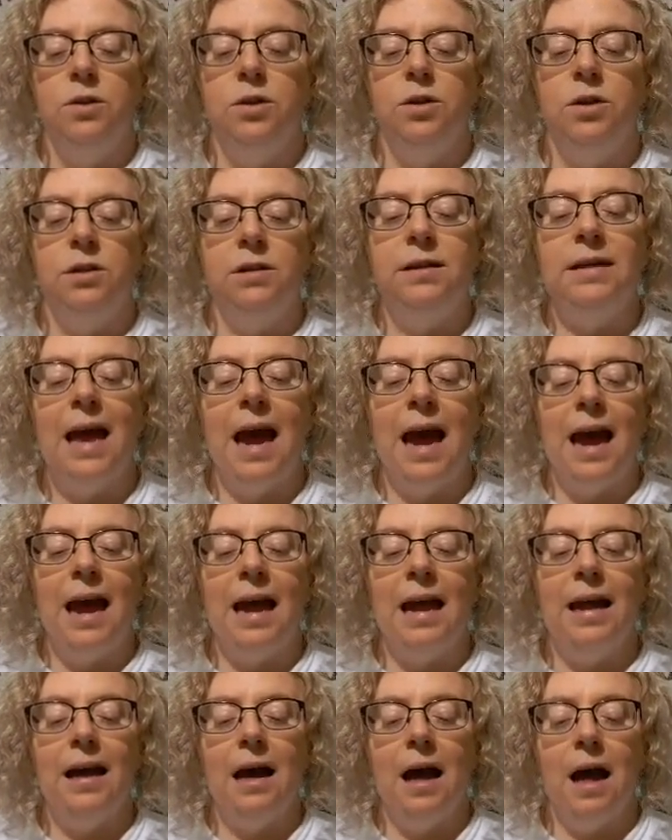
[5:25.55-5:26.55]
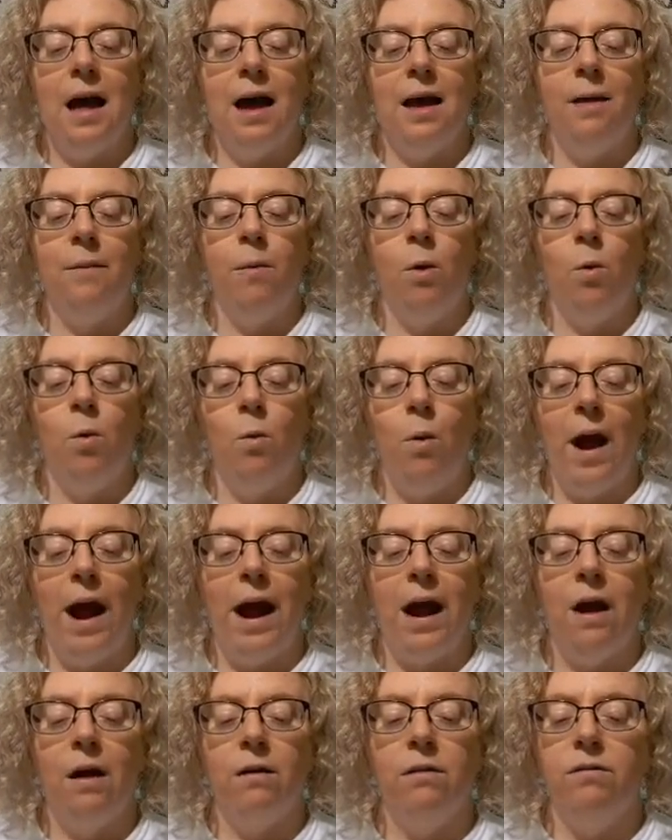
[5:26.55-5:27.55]
Today, I am
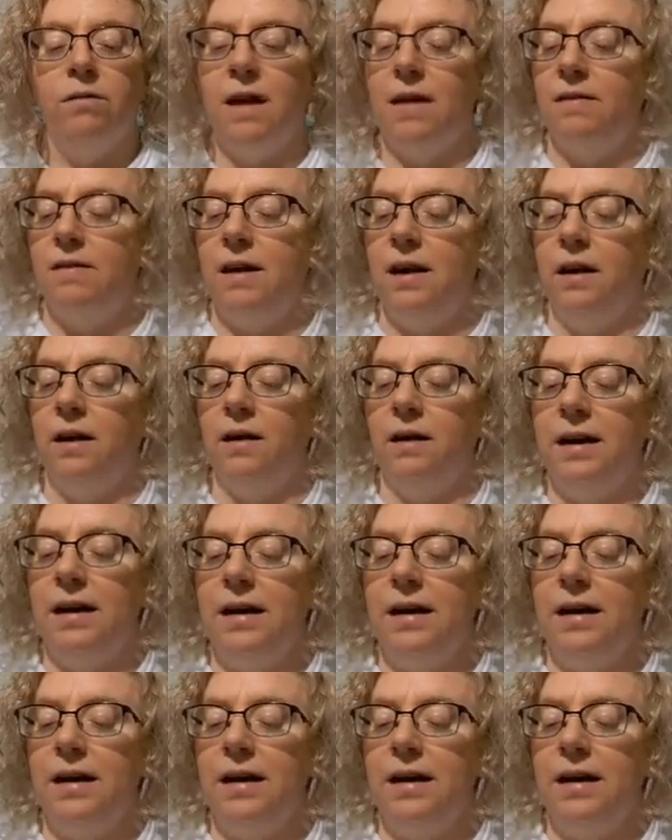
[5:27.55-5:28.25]
aware that there